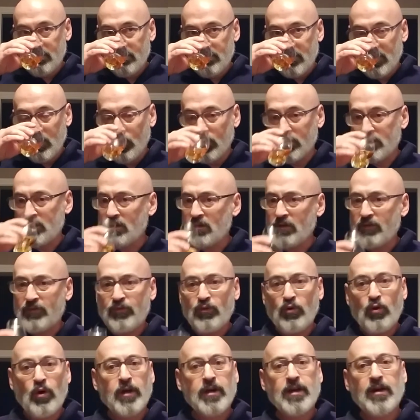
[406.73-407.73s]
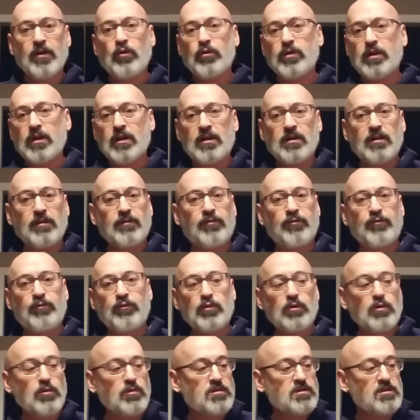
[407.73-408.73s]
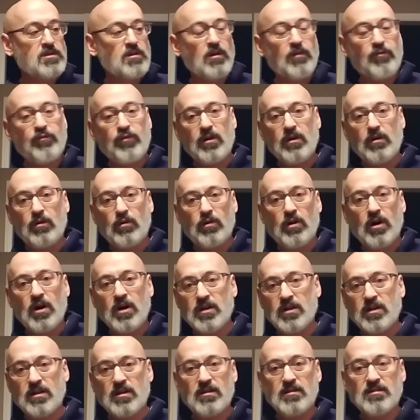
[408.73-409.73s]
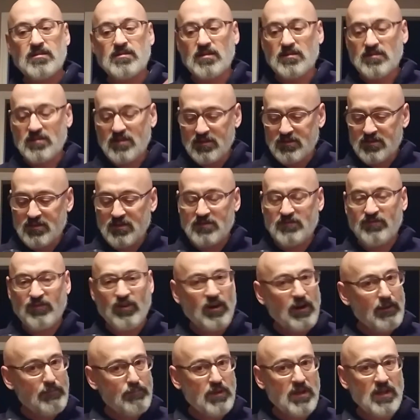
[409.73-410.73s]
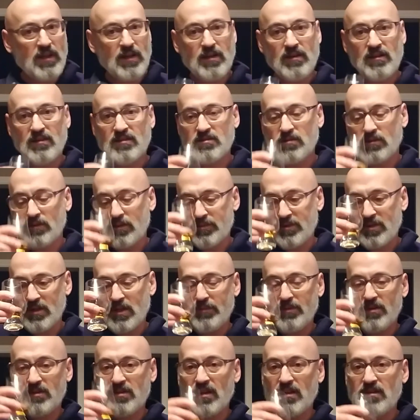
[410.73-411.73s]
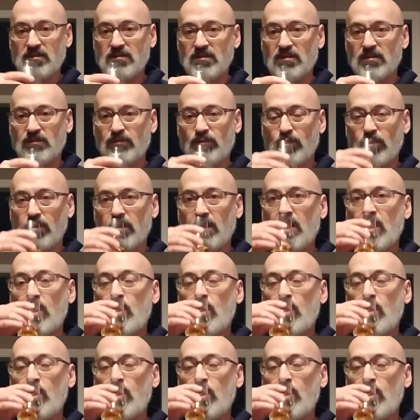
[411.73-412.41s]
With the Laphroaig, I don't get any fruits, or honeys. It's very peaty. So let me taste this for you.